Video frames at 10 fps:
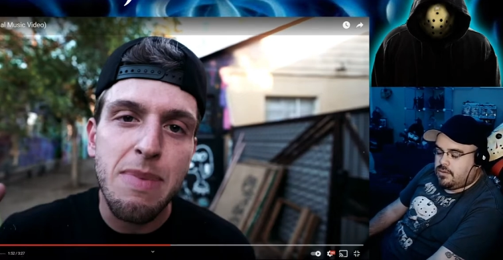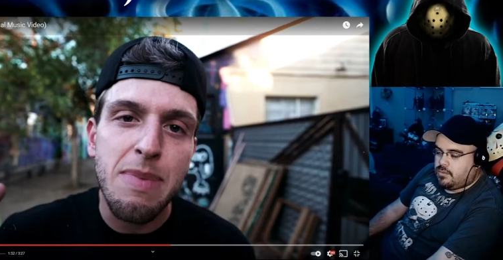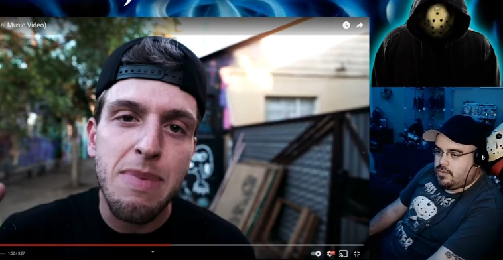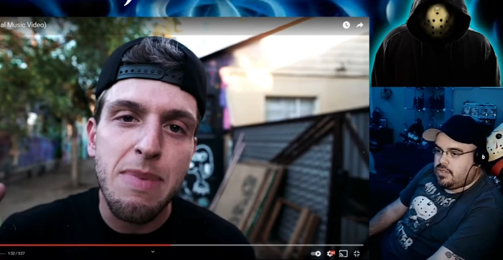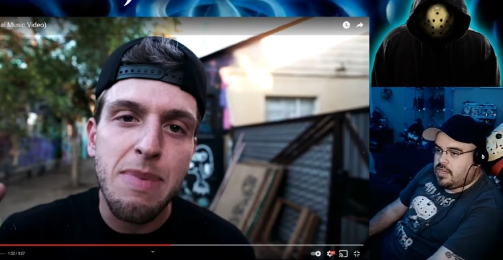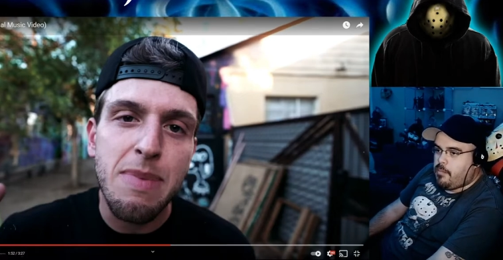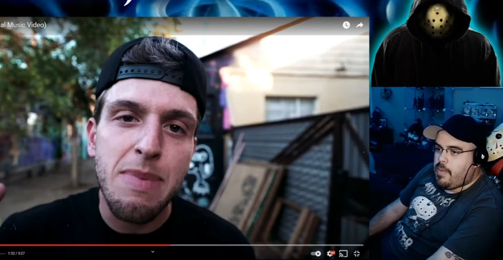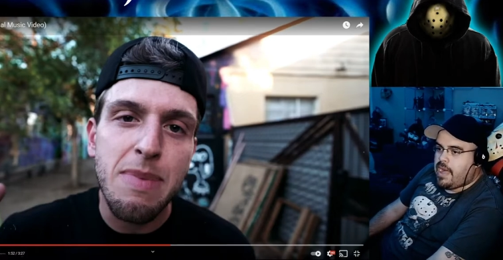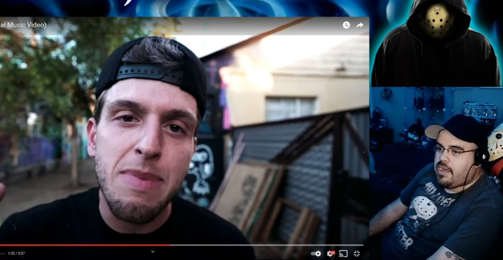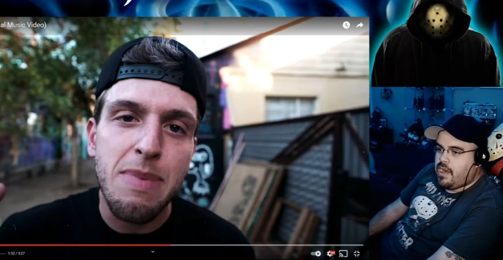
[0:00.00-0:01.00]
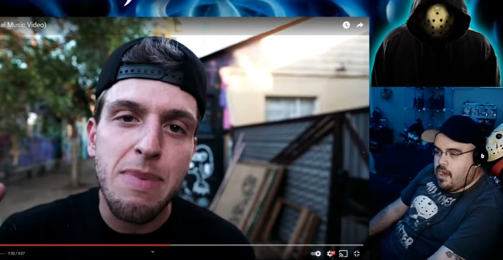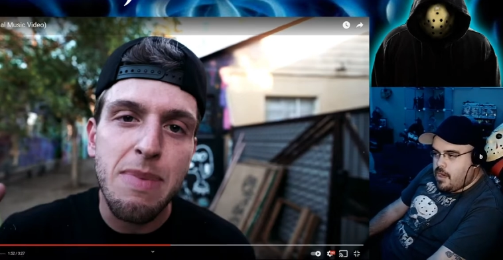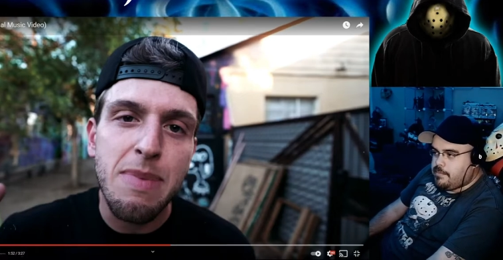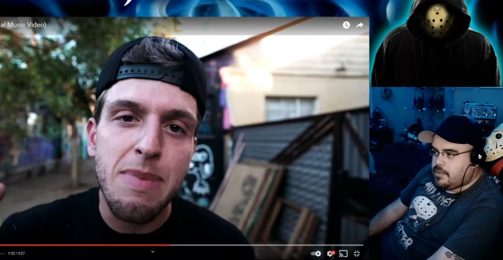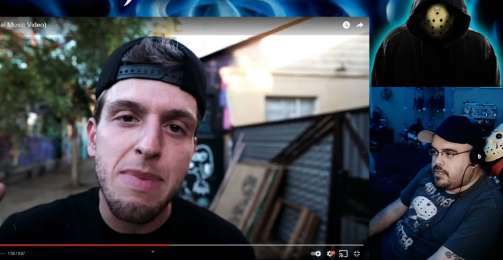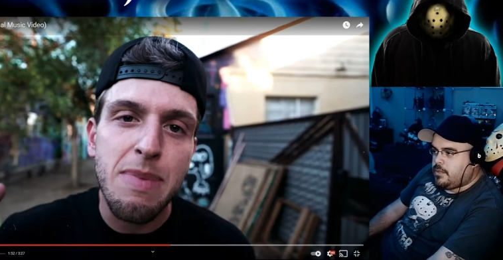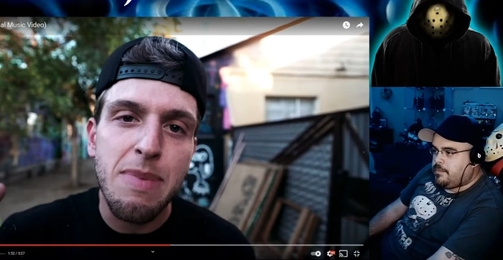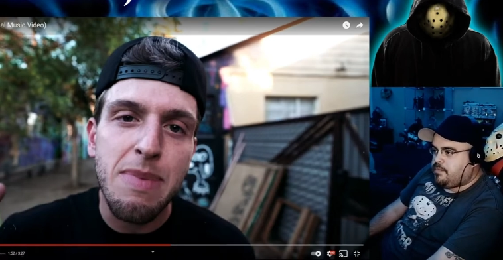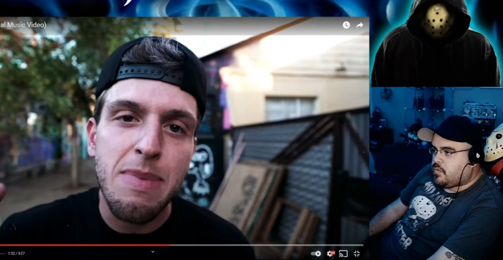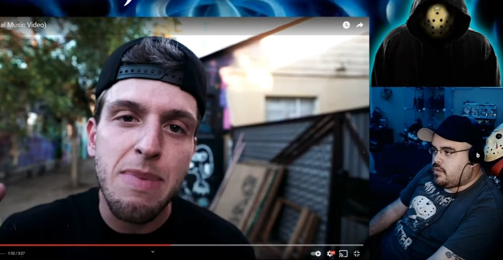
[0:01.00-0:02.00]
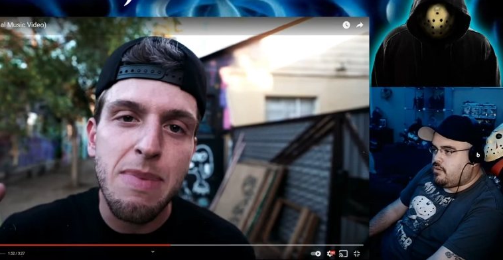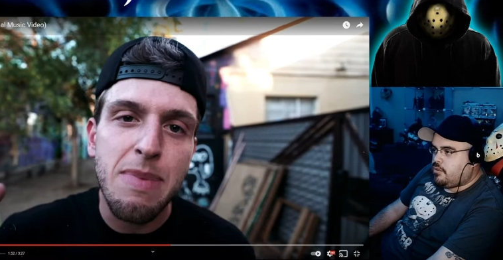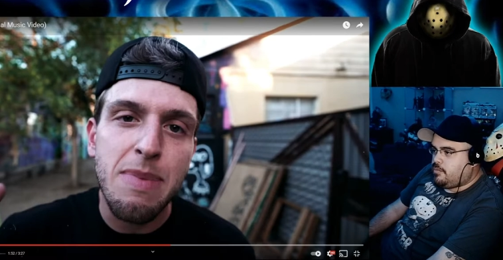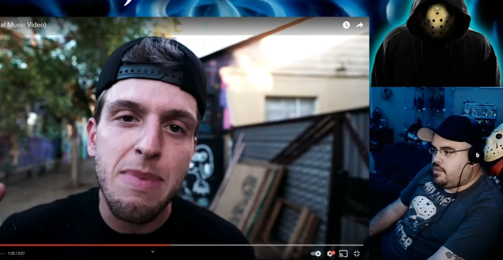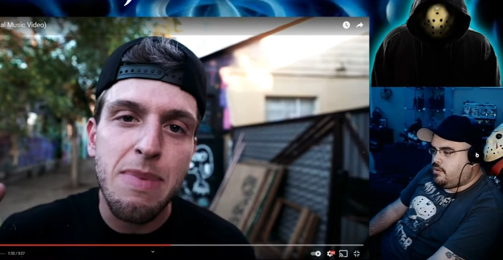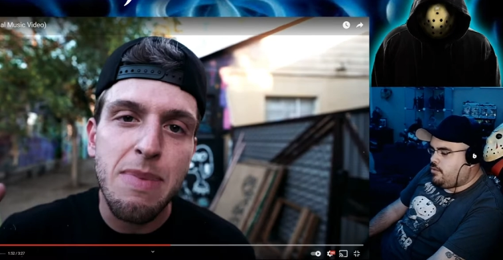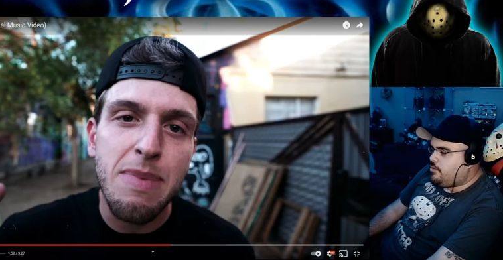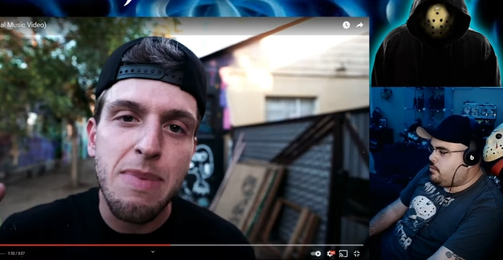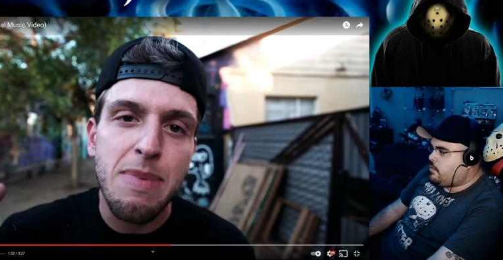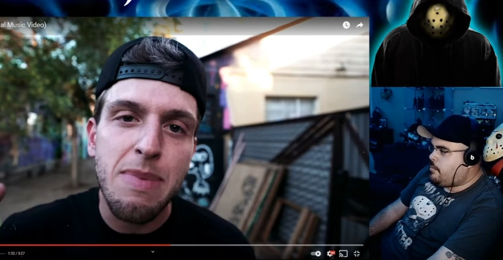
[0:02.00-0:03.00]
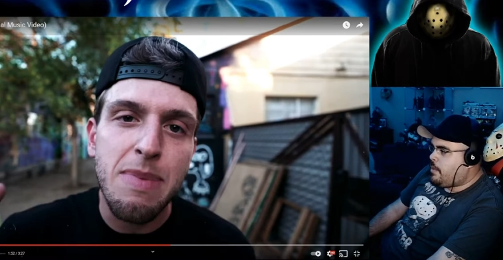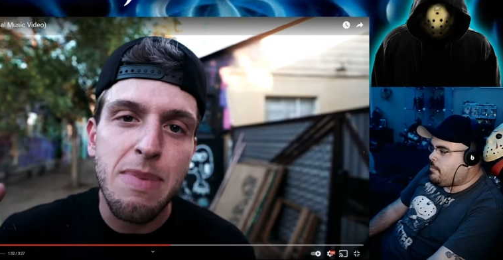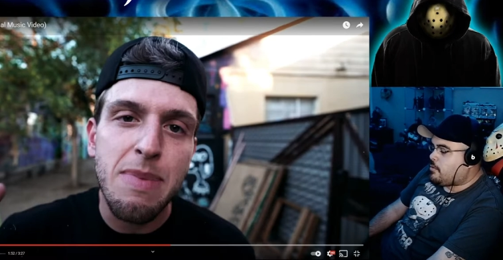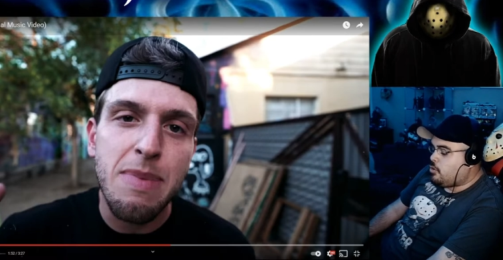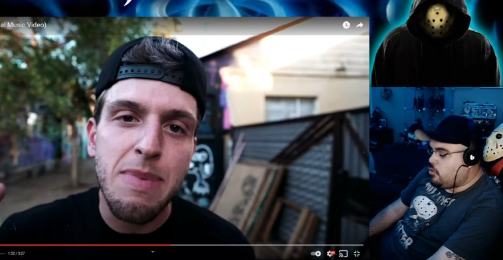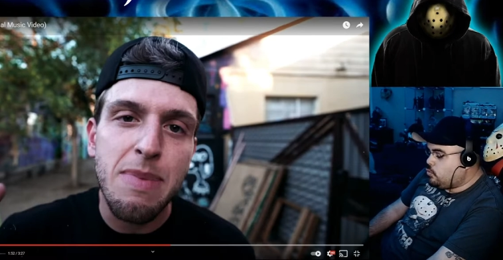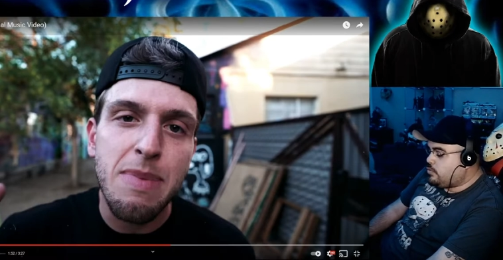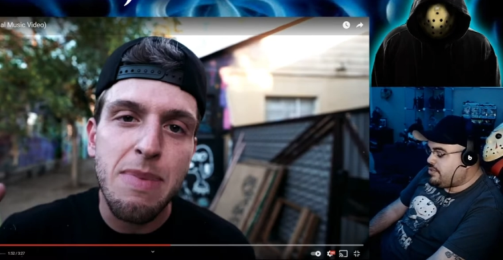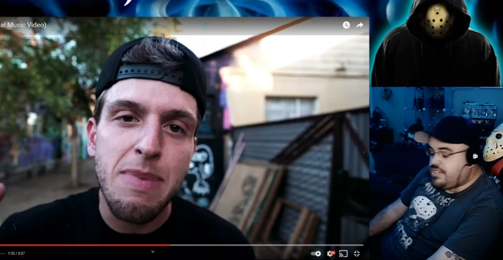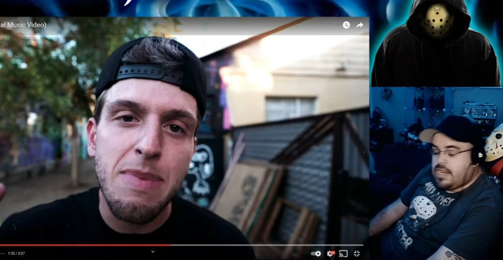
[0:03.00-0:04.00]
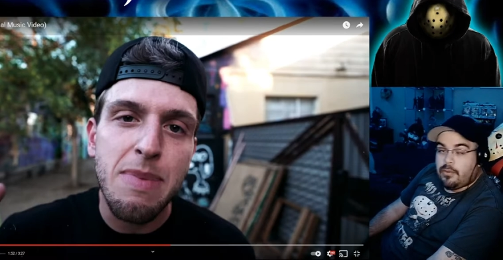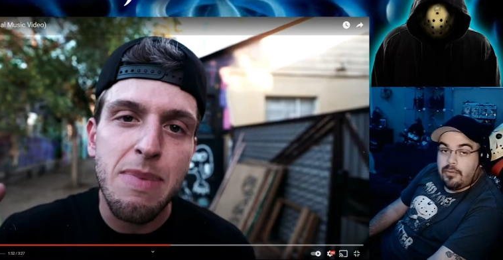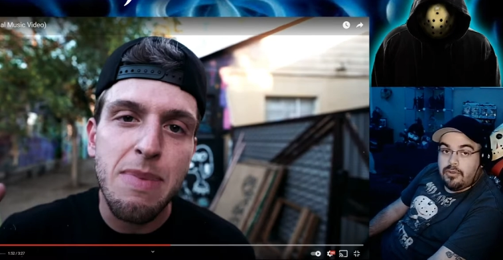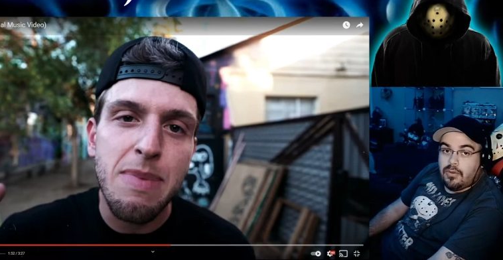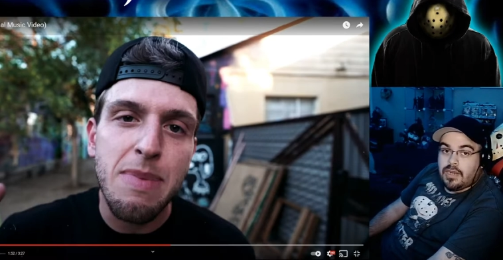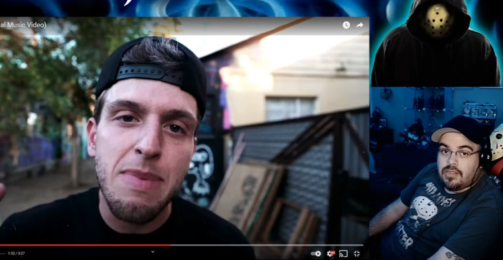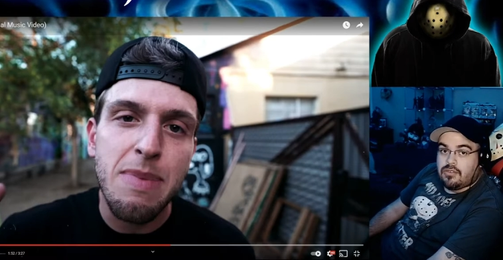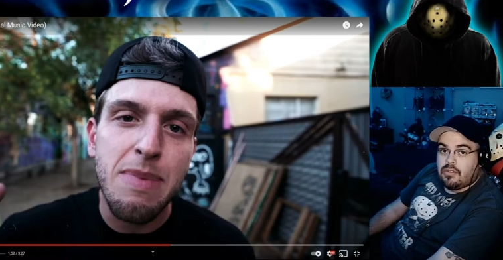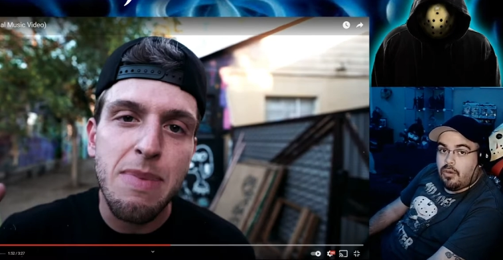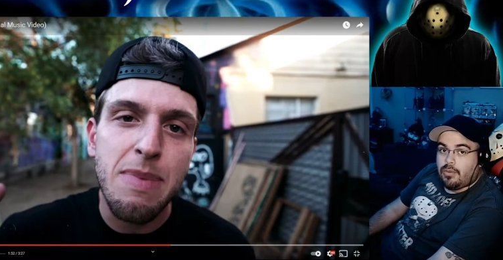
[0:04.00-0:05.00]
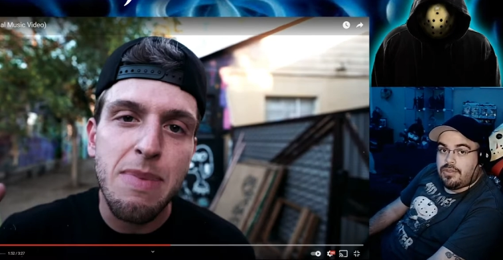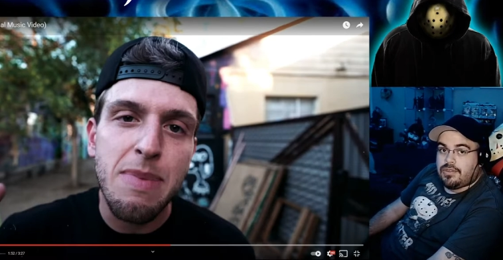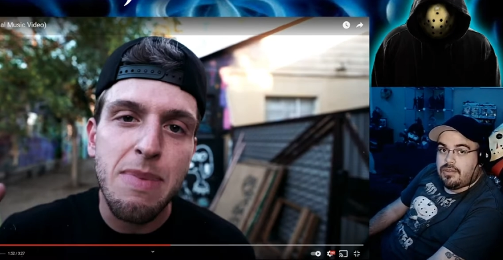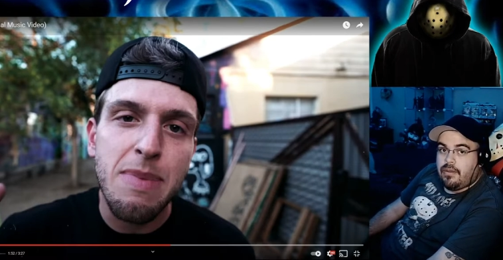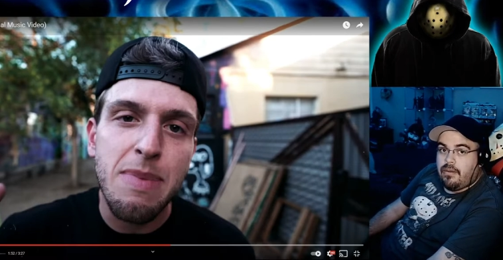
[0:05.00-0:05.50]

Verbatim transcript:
Speaker 1: So when you come back up, you know what I mean? You, you remember who was there when you were at your lowest